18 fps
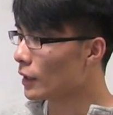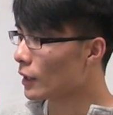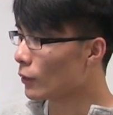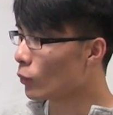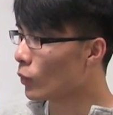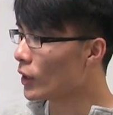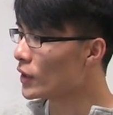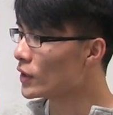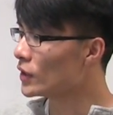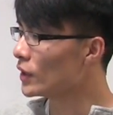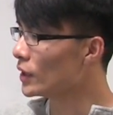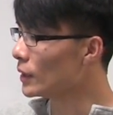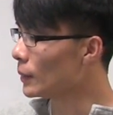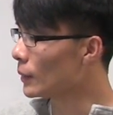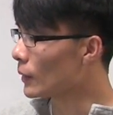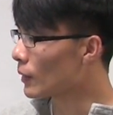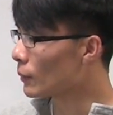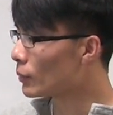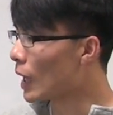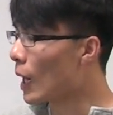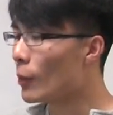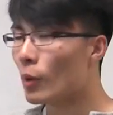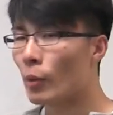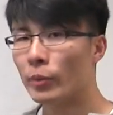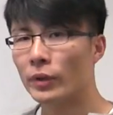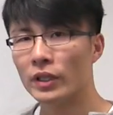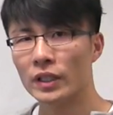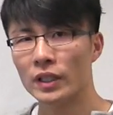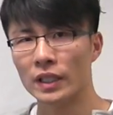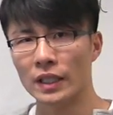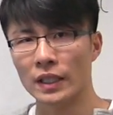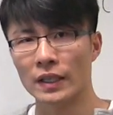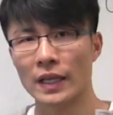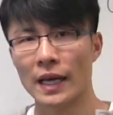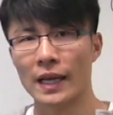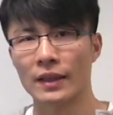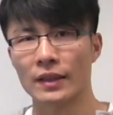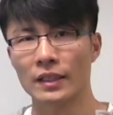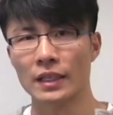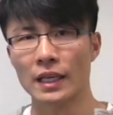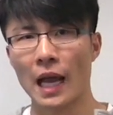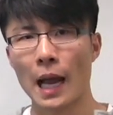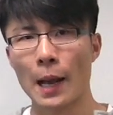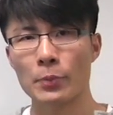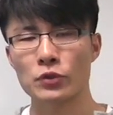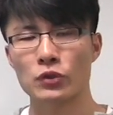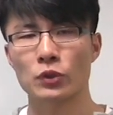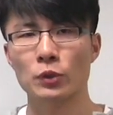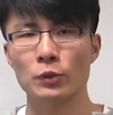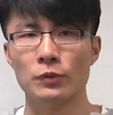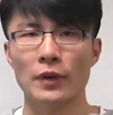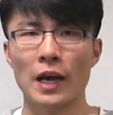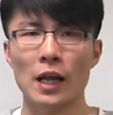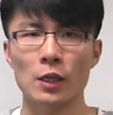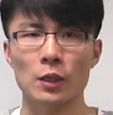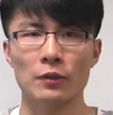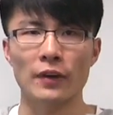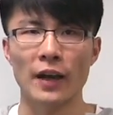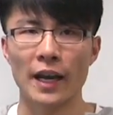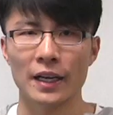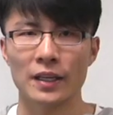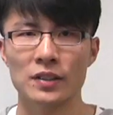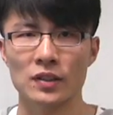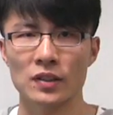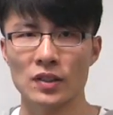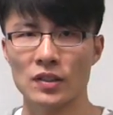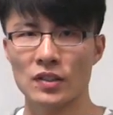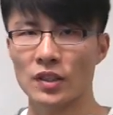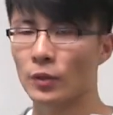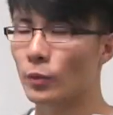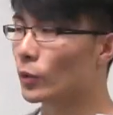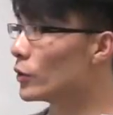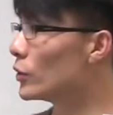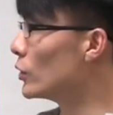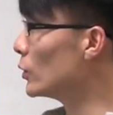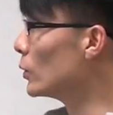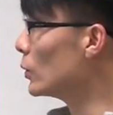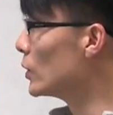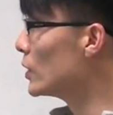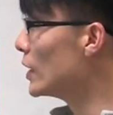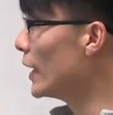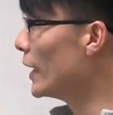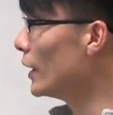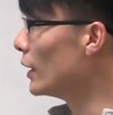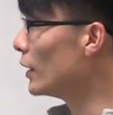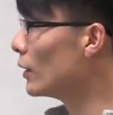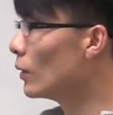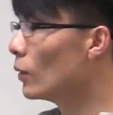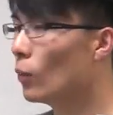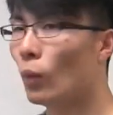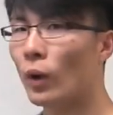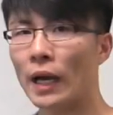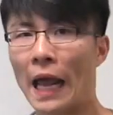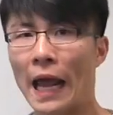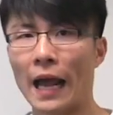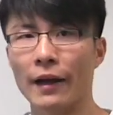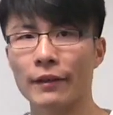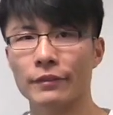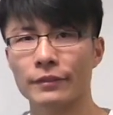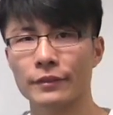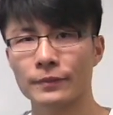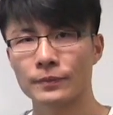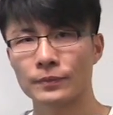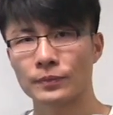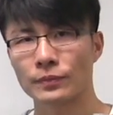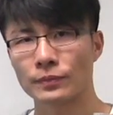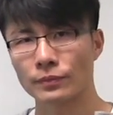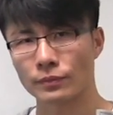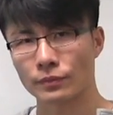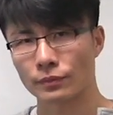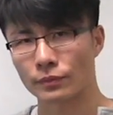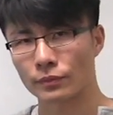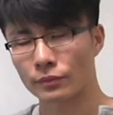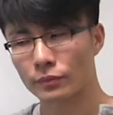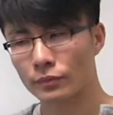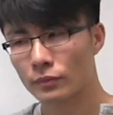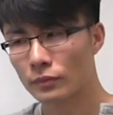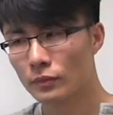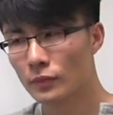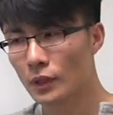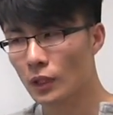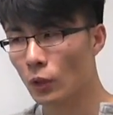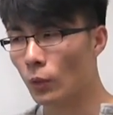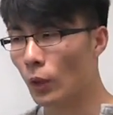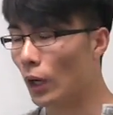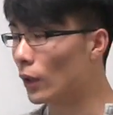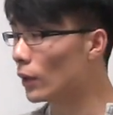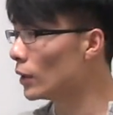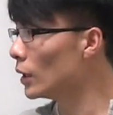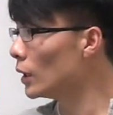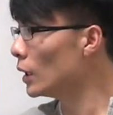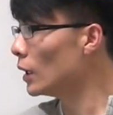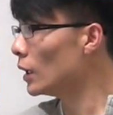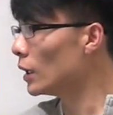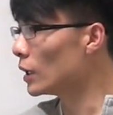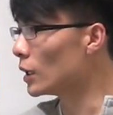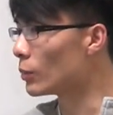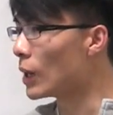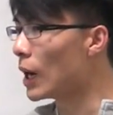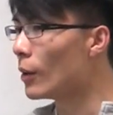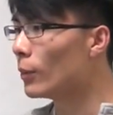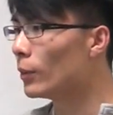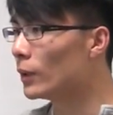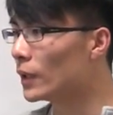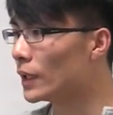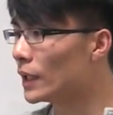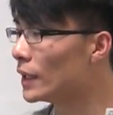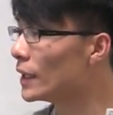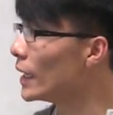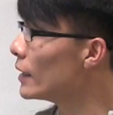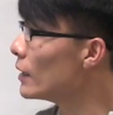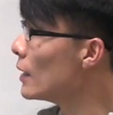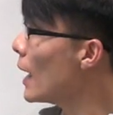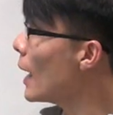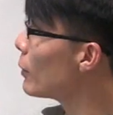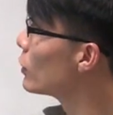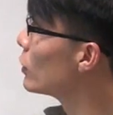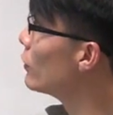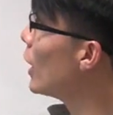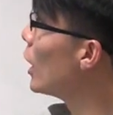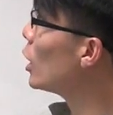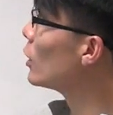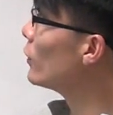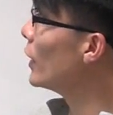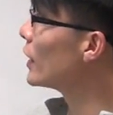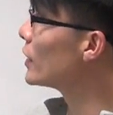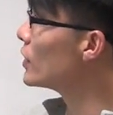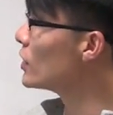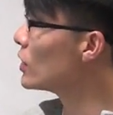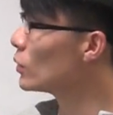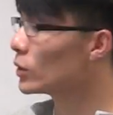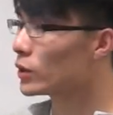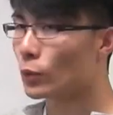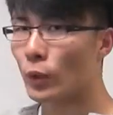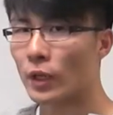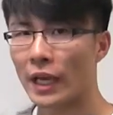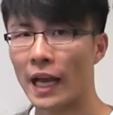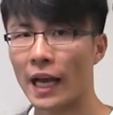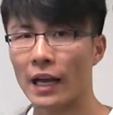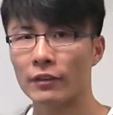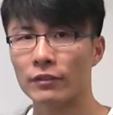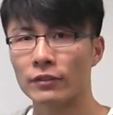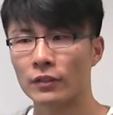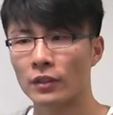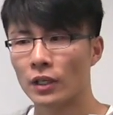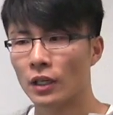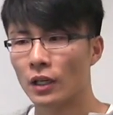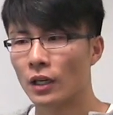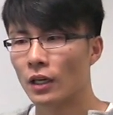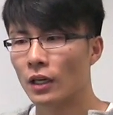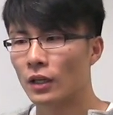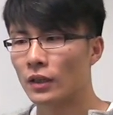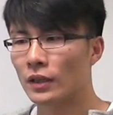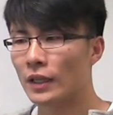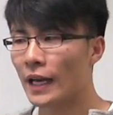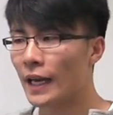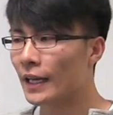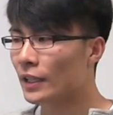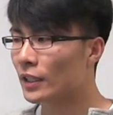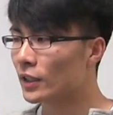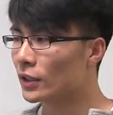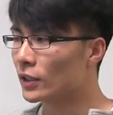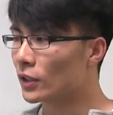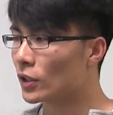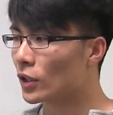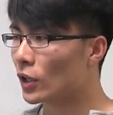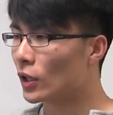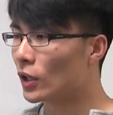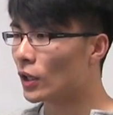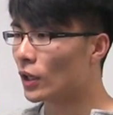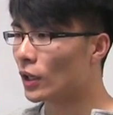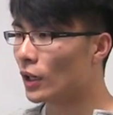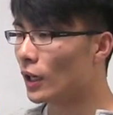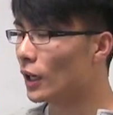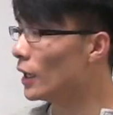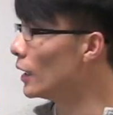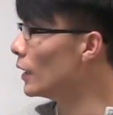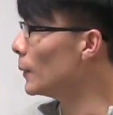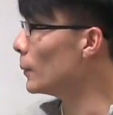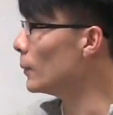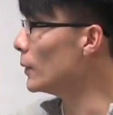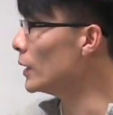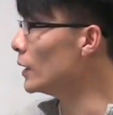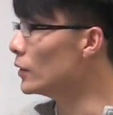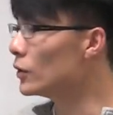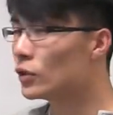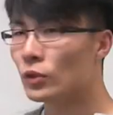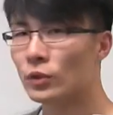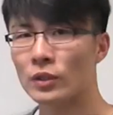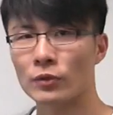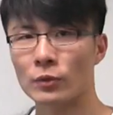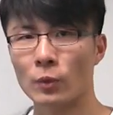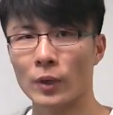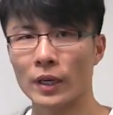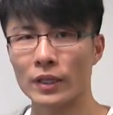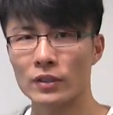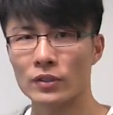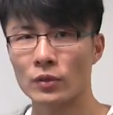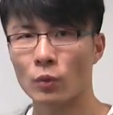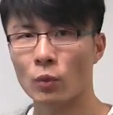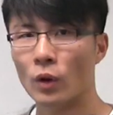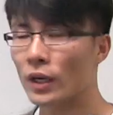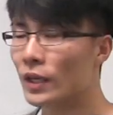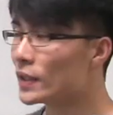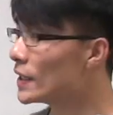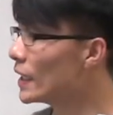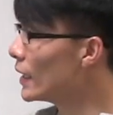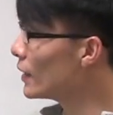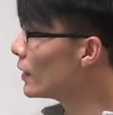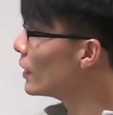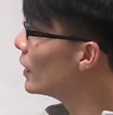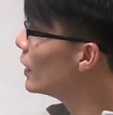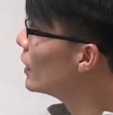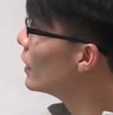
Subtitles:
what is the probability that the absolute value of x is equal to, say, 1/2? Well, the probability that the absolute value of x is equal to 1/2, that can occur in two different ways. One is that